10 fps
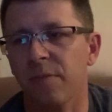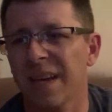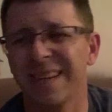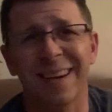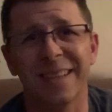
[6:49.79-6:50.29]

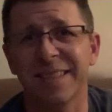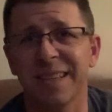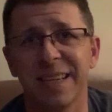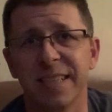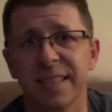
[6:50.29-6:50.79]
Nice
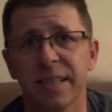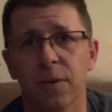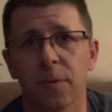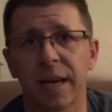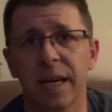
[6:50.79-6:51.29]
and easy to
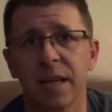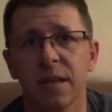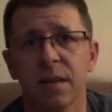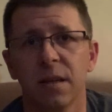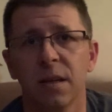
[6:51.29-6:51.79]
read.
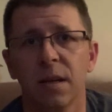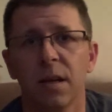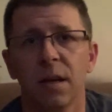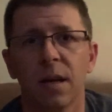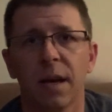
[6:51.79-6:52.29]

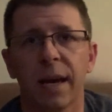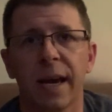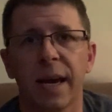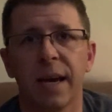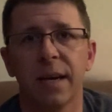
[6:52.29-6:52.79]

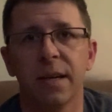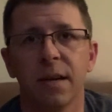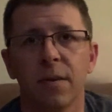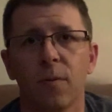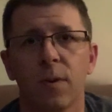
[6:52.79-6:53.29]
And
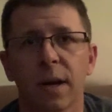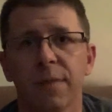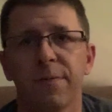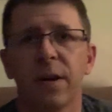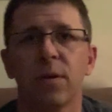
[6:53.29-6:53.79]
what I
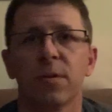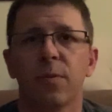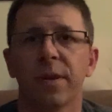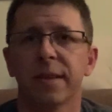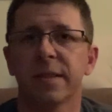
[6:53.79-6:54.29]
found
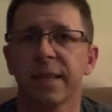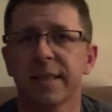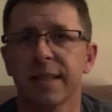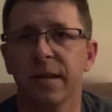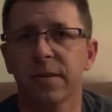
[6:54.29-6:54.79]
with the
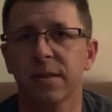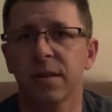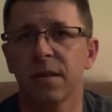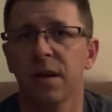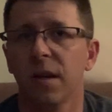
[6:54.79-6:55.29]

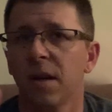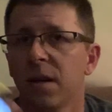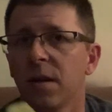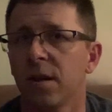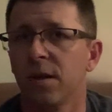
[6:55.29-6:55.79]
6000,
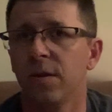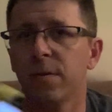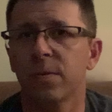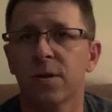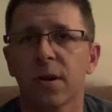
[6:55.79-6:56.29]

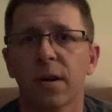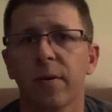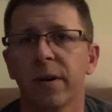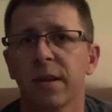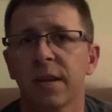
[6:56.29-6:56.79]
you start
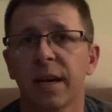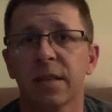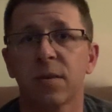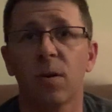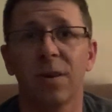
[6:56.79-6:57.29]
going to the
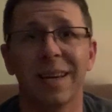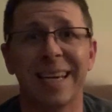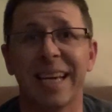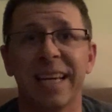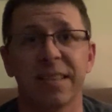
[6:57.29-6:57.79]
next hole,
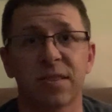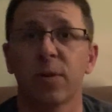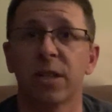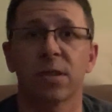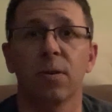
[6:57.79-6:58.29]
it
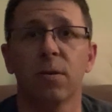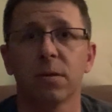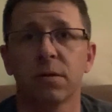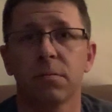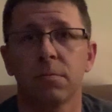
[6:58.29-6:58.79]
switches
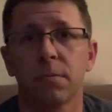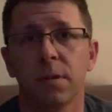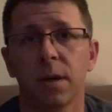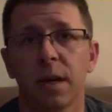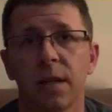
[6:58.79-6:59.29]
holes.
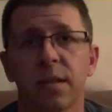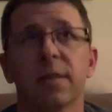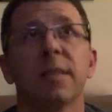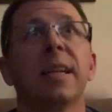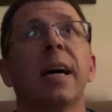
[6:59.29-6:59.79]
It
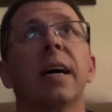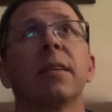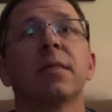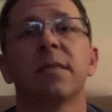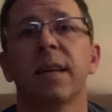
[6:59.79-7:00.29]
does
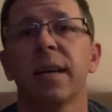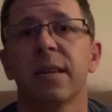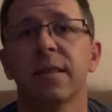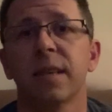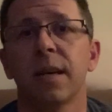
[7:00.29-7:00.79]
not stay
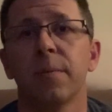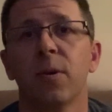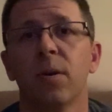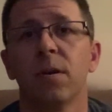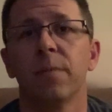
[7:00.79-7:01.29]
on the same
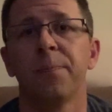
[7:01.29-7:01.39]
hole.